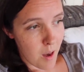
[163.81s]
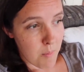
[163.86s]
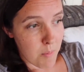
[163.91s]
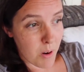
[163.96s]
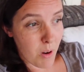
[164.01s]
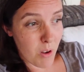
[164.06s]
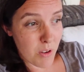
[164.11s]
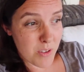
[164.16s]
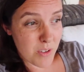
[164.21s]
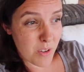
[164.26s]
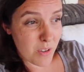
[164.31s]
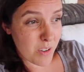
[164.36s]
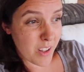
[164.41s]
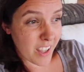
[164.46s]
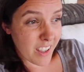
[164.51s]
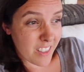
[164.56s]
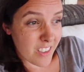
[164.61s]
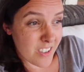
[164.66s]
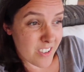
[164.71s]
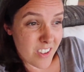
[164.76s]
But also,
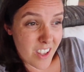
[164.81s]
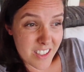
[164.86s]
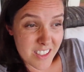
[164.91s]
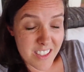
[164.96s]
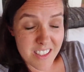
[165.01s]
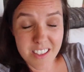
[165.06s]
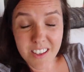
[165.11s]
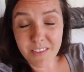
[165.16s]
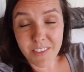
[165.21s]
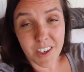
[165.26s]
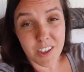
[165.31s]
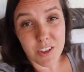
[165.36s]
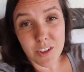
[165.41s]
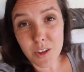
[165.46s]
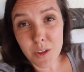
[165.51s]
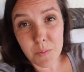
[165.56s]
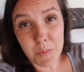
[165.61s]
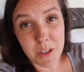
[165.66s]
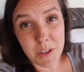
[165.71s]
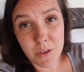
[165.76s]
like, there's lots of stuff I
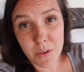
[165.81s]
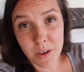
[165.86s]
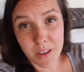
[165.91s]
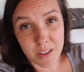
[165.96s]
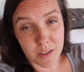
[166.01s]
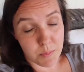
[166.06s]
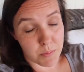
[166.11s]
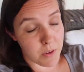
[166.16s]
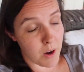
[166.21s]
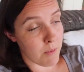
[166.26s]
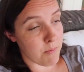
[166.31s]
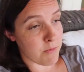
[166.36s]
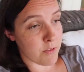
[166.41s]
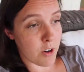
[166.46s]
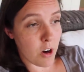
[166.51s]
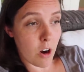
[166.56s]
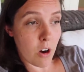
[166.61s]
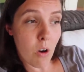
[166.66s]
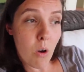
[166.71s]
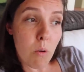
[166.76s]
should be doing to prep
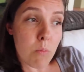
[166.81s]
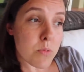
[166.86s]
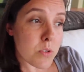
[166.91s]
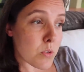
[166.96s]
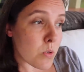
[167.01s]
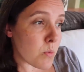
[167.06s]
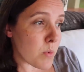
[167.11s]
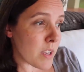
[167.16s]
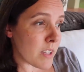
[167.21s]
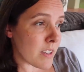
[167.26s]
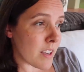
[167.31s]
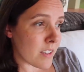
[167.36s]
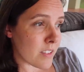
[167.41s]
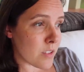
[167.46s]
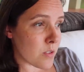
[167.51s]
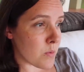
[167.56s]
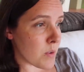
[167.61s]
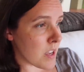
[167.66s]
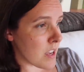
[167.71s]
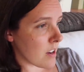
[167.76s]
for our homeschool week
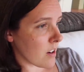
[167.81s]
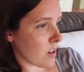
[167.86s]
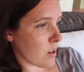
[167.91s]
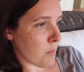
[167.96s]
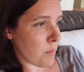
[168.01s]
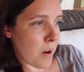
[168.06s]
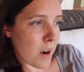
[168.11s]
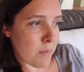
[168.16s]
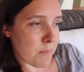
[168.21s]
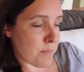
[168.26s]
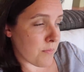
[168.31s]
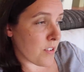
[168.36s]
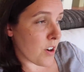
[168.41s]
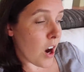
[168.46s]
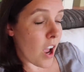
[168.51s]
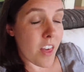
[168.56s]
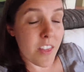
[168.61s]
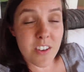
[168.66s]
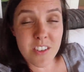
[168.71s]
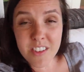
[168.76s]
next week or to prep
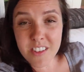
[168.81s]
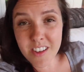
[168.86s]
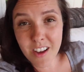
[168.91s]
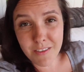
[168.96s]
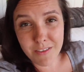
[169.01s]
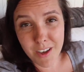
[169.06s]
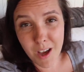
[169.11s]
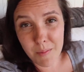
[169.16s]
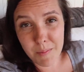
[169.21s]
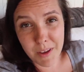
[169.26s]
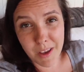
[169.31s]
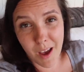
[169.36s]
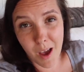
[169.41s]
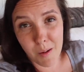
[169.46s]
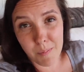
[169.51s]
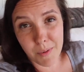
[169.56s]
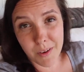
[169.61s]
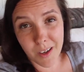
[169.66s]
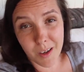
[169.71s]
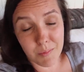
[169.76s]
for other stuff coming
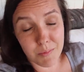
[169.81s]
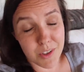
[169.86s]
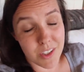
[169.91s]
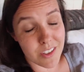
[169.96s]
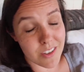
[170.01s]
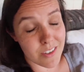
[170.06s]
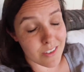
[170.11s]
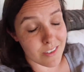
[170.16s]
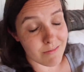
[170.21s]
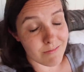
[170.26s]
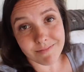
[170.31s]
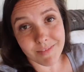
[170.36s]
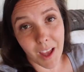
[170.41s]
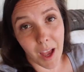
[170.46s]
up, and I'm just